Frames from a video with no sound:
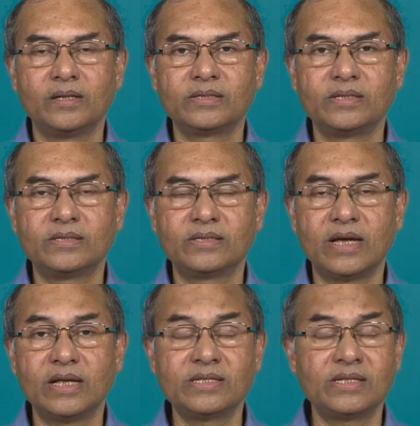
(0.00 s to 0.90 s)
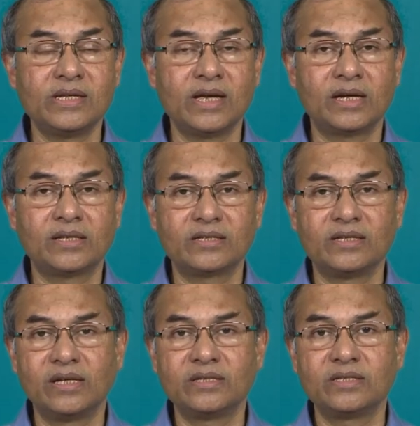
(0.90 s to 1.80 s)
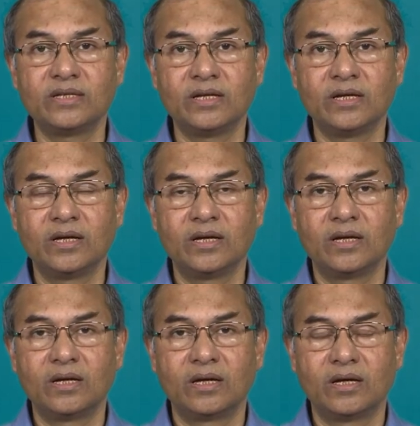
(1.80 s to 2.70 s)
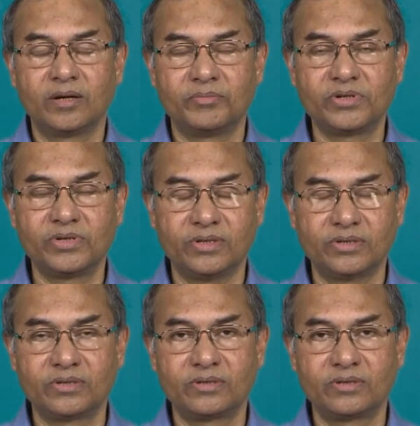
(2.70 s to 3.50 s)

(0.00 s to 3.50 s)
NC and the CNC uh, machines,